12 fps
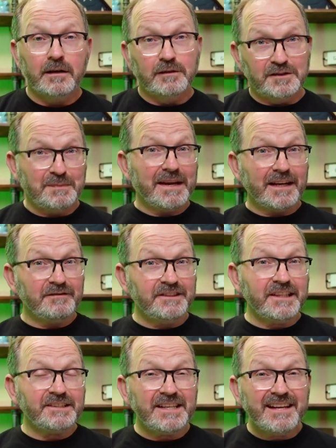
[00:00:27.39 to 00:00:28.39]
Speaking of
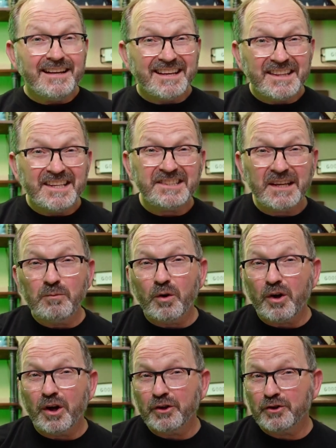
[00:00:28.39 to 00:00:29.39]
60, this thing will
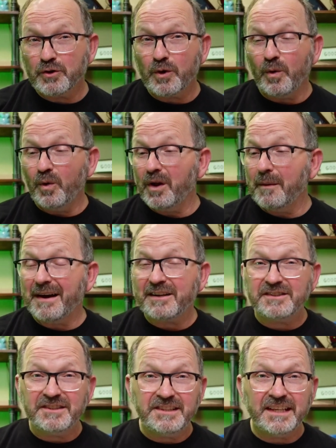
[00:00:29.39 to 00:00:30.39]
control about
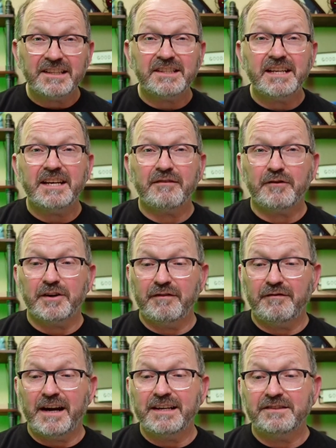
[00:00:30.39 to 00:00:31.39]
60 different
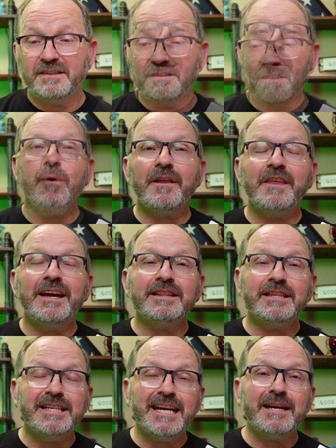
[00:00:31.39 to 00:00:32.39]
devices. I want to thank
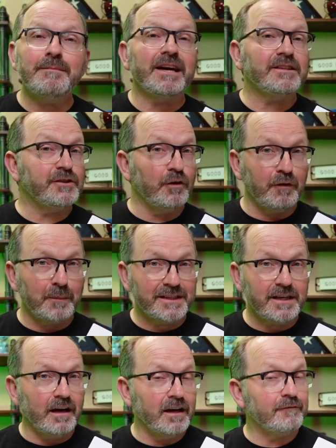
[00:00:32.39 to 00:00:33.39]
the team at
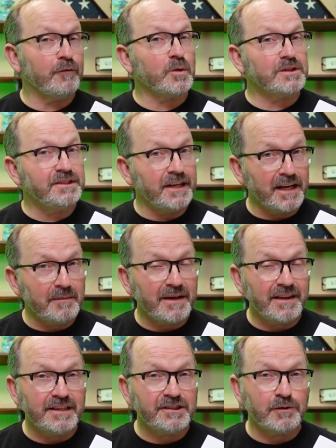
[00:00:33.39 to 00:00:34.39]
SofaBaton for sending me
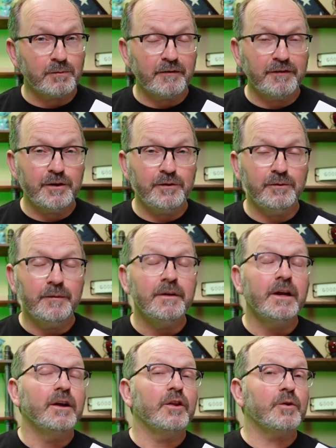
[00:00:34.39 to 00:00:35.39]
this to review.
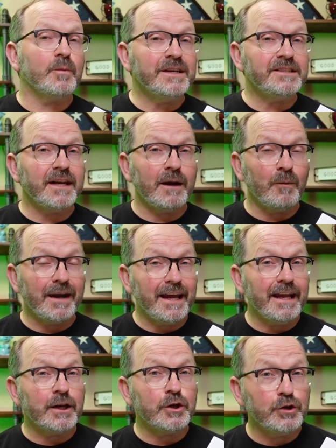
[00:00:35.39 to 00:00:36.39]
The reason I went
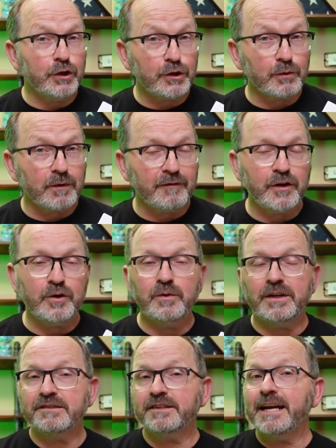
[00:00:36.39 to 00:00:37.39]
ahead and took the review
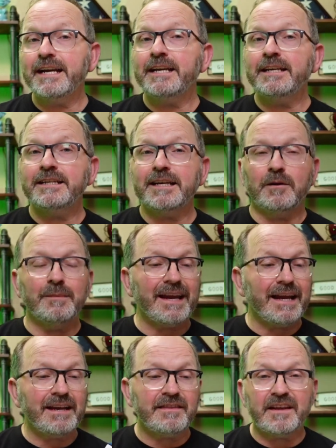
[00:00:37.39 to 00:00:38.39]
is they didn't tell me
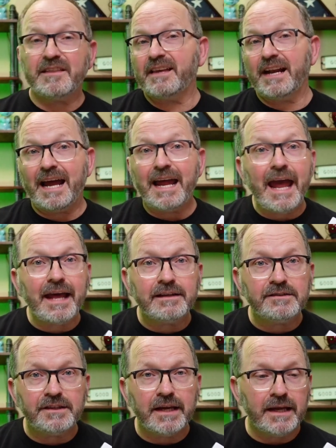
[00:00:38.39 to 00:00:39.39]
anything that I had
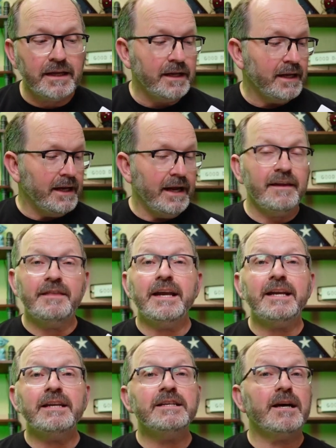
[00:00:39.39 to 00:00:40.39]
to say, and they
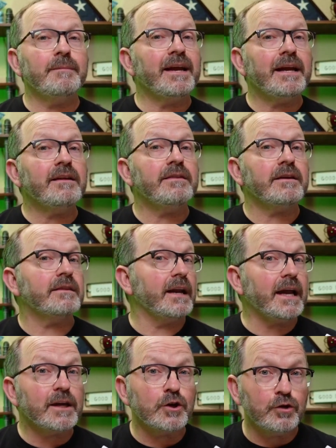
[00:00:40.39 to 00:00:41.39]
didn't tell me anything that
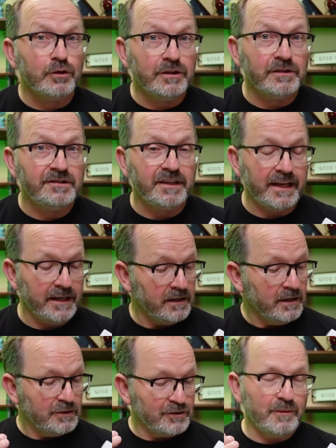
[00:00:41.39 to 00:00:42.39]
I couldn't say.
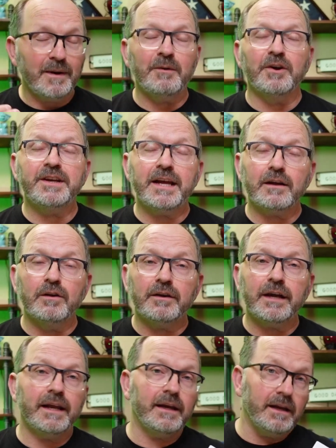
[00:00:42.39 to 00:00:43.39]
So I'm able to take a
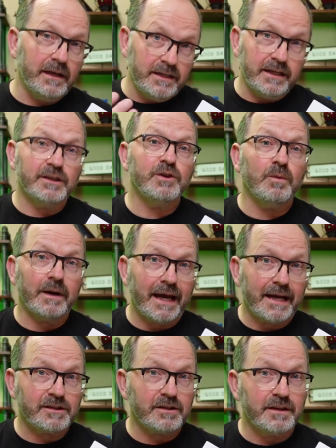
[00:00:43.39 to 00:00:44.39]
look at it and tell you what I
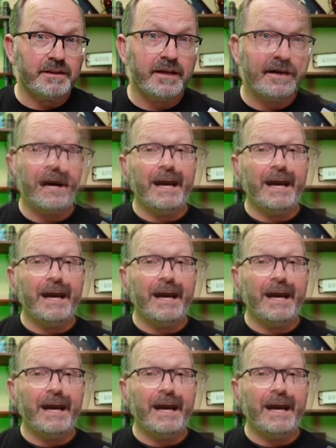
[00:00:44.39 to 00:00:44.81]
actually think.